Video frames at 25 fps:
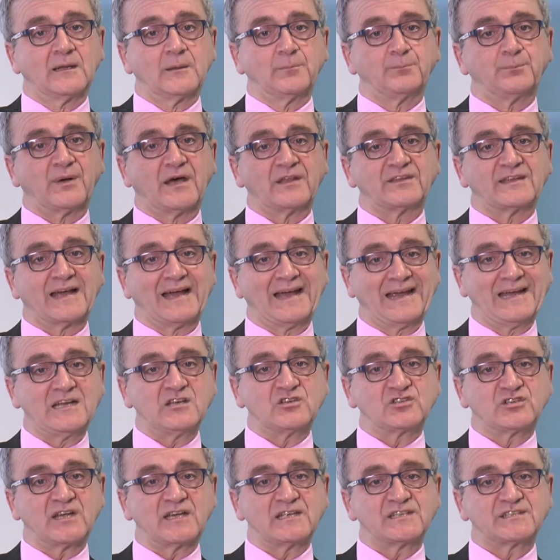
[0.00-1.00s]
But the
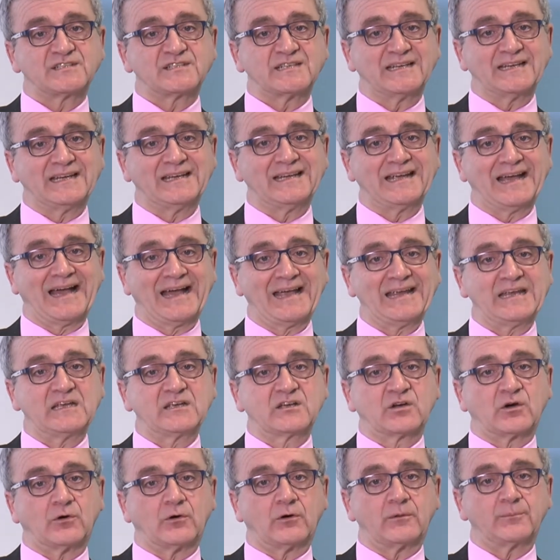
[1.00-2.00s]
HSE
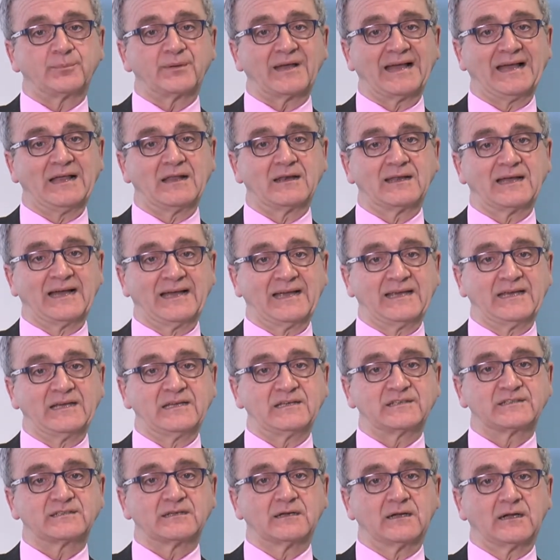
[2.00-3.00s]
ACOP
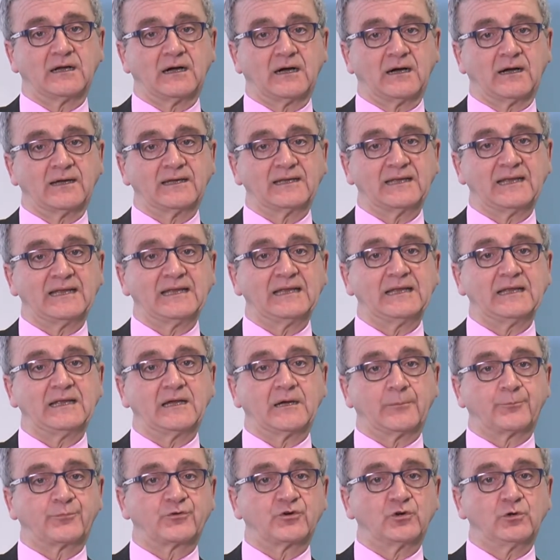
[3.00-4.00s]
L8, i.e.
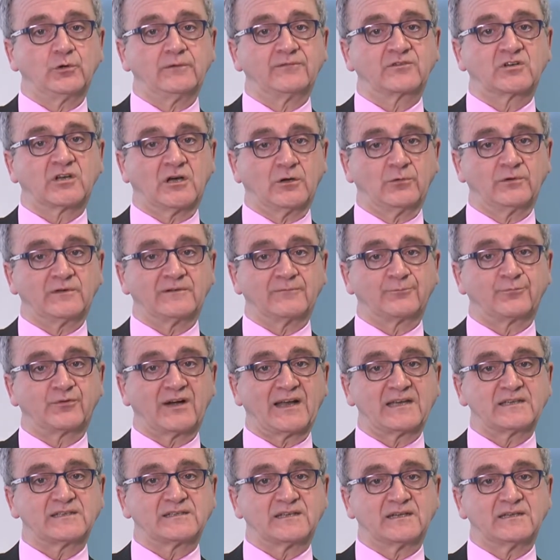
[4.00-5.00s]
Approved Code of
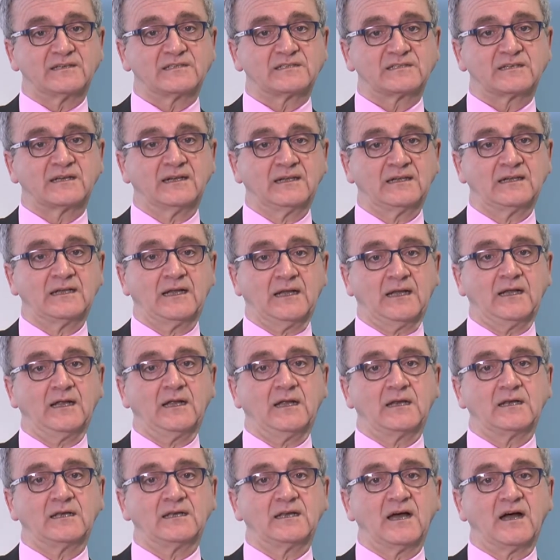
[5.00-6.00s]
Practice,
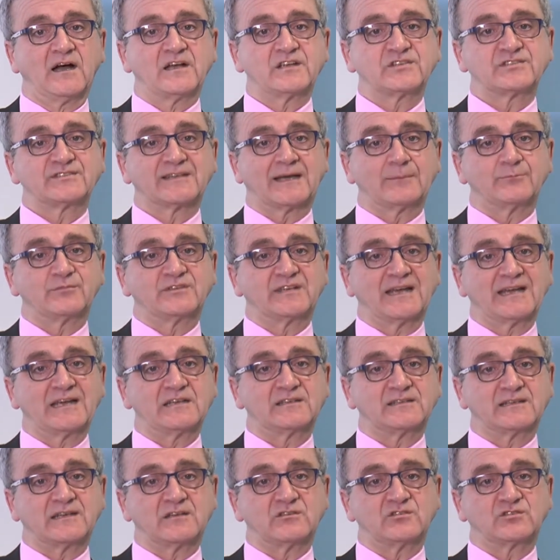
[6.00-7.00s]
last
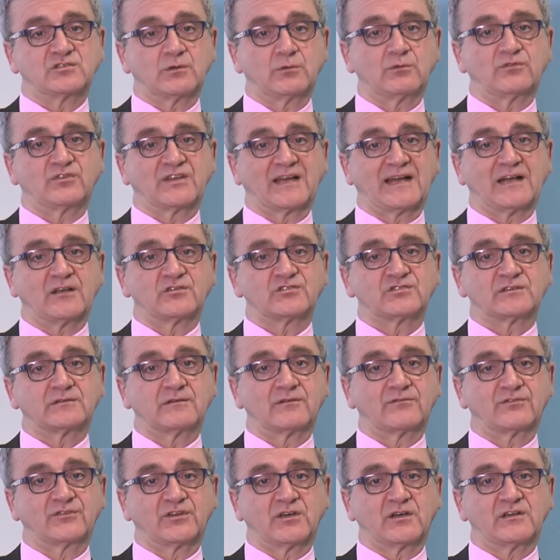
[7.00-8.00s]
updated in
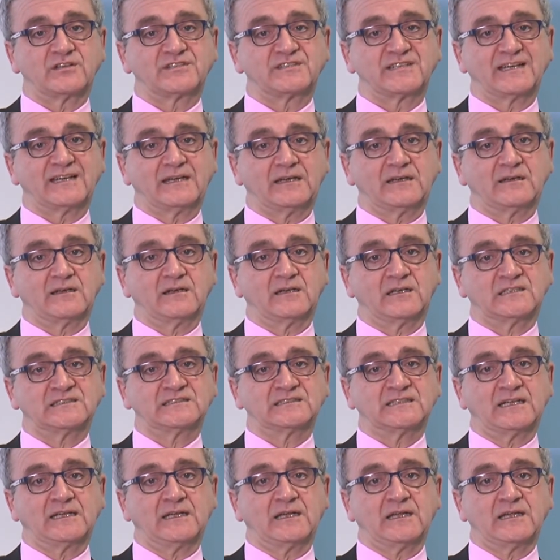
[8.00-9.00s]
2013,
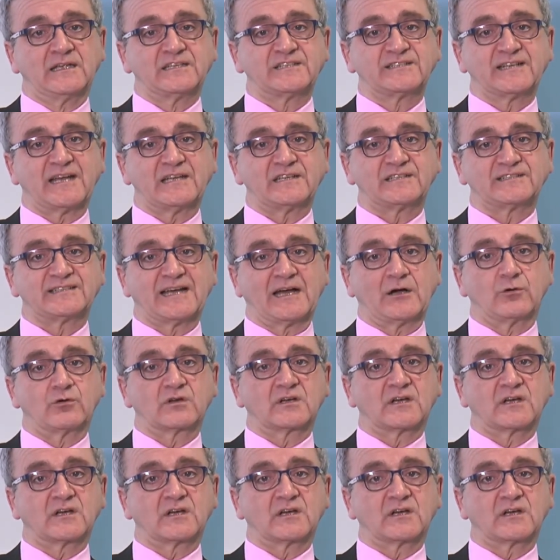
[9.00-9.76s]
sets out